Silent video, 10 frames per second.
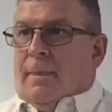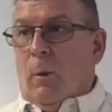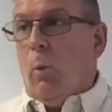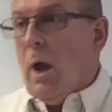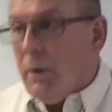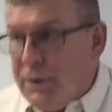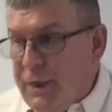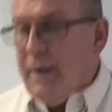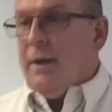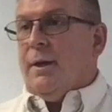
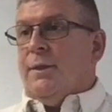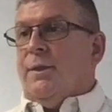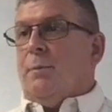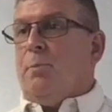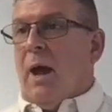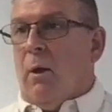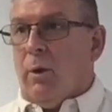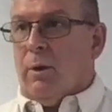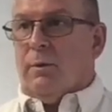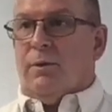wealth, the
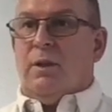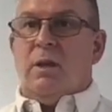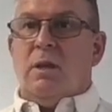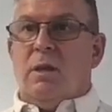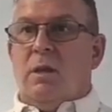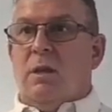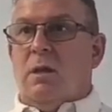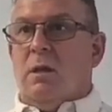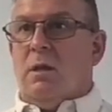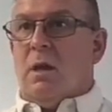power,
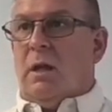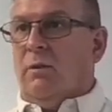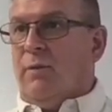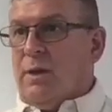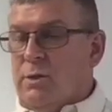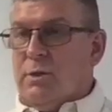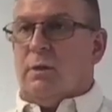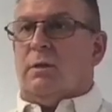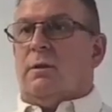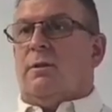the
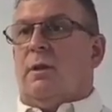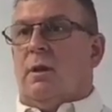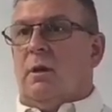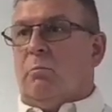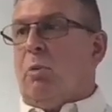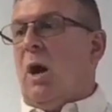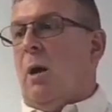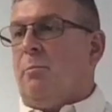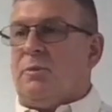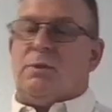elevation, the
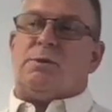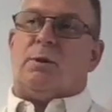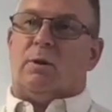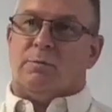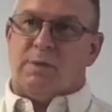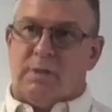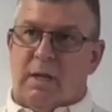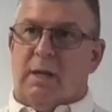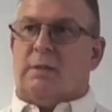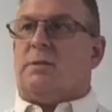pomp, the
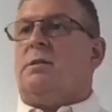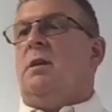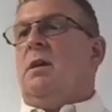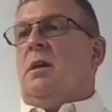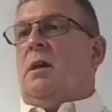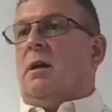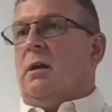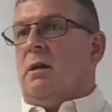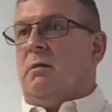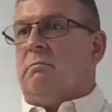circumstance,
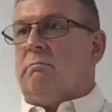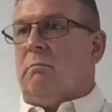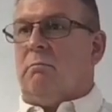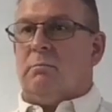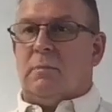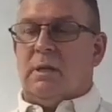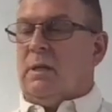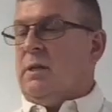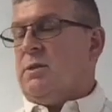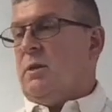
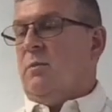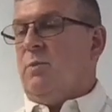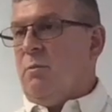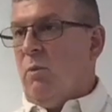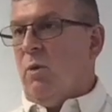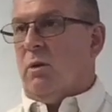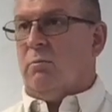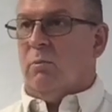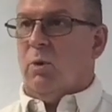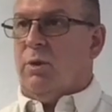it's going to be
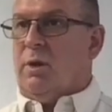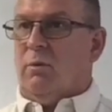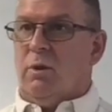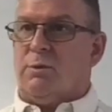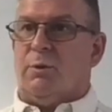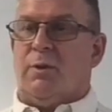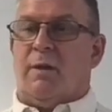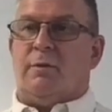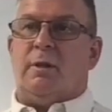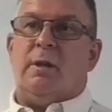more than it was with
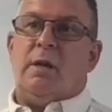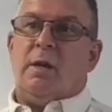David.